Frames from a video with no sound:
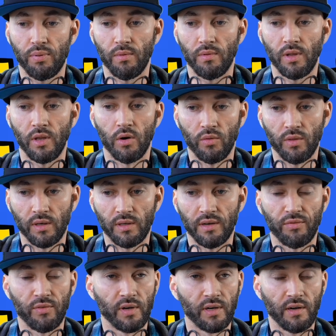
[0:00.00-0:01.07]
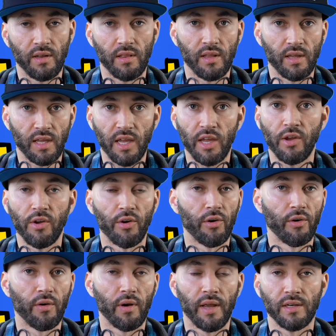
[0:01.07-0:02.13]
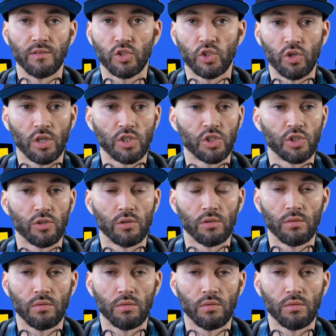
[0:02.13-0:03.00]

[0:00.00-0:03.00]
the year and structure,